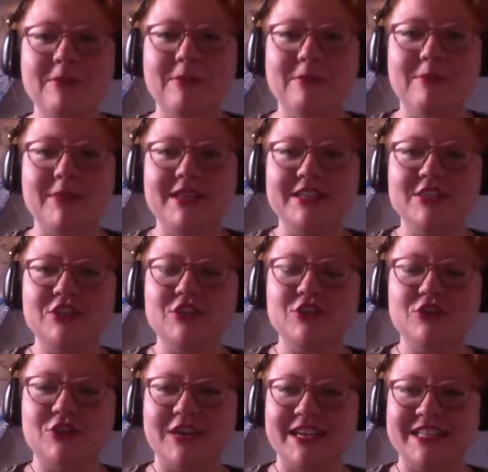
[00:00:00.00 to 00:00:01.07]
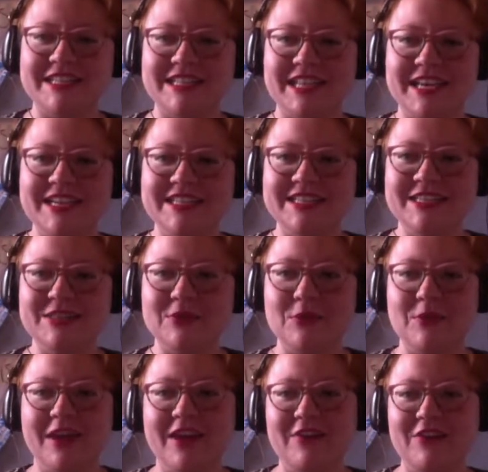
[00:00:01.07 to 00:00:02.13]
mistranslates
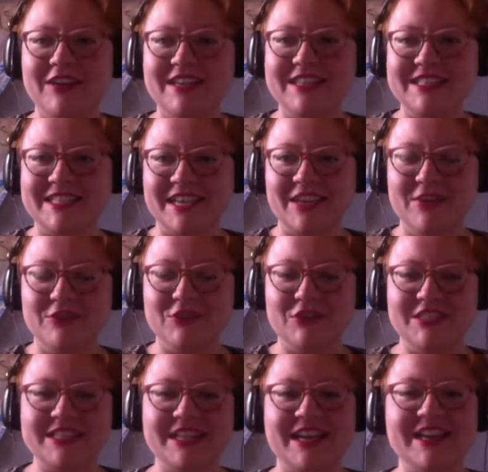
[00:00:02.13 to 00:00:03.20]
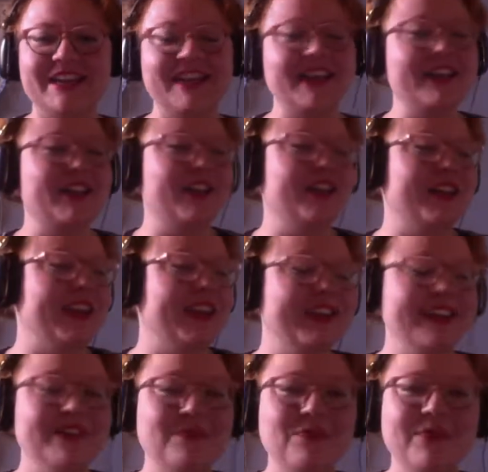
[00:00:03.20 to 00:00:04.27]
whatever it is that you've just said,
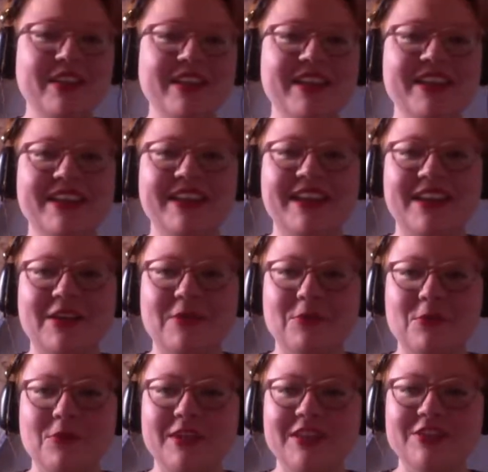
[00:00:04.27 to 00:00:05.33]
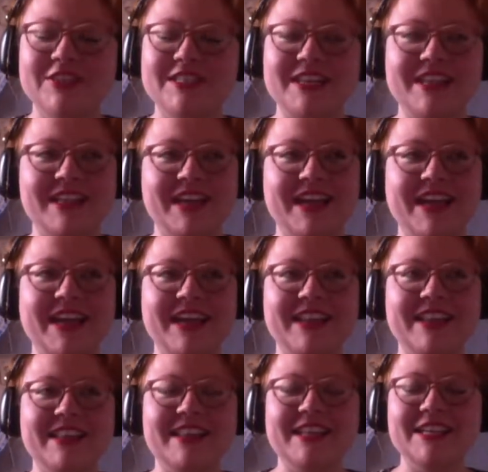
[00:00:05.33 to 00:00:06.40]
including when you said that
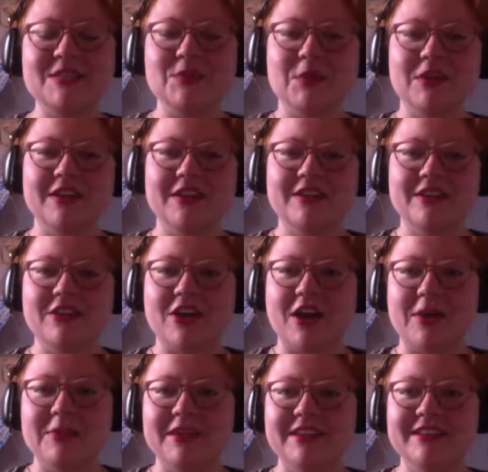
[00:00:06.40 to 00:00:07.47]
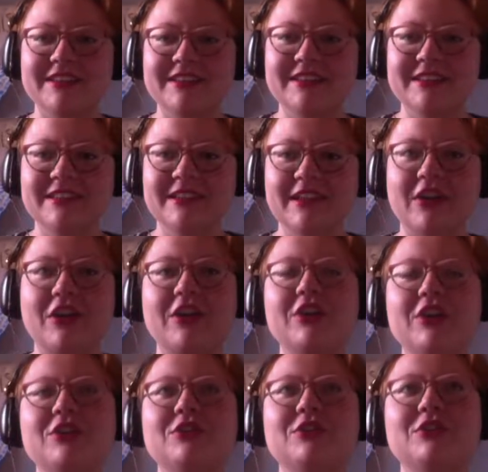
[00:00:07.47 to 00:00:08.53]
things weren't common, or
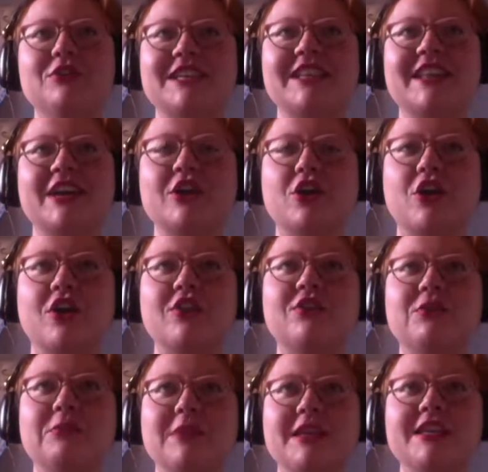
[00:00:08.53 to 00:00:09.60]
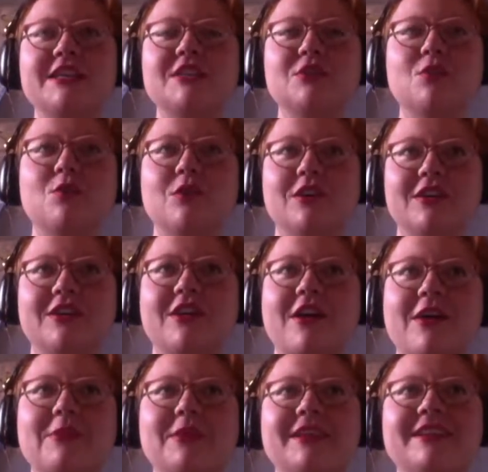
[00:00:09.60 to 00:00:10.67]
you said that curved beaks weren't
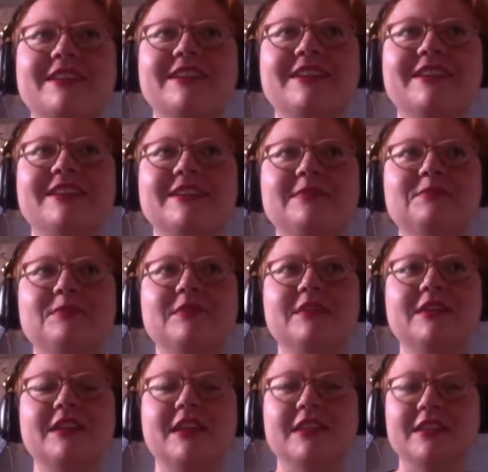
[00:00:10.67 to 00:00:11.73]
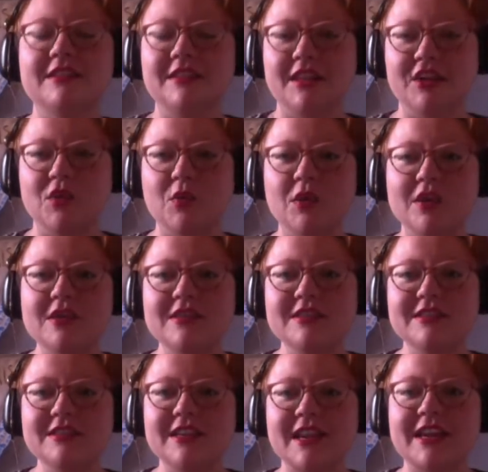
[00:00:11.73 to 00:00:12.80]
common in the duck
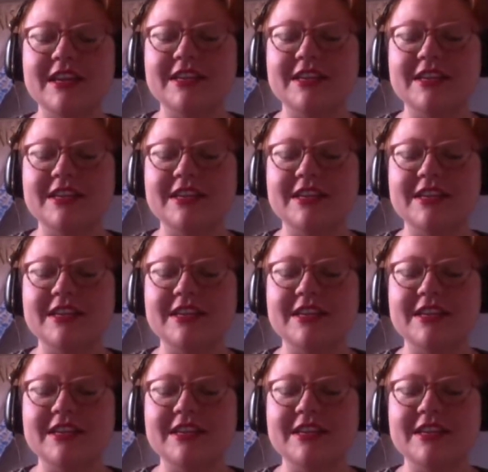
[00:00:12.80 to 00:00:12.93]
world, and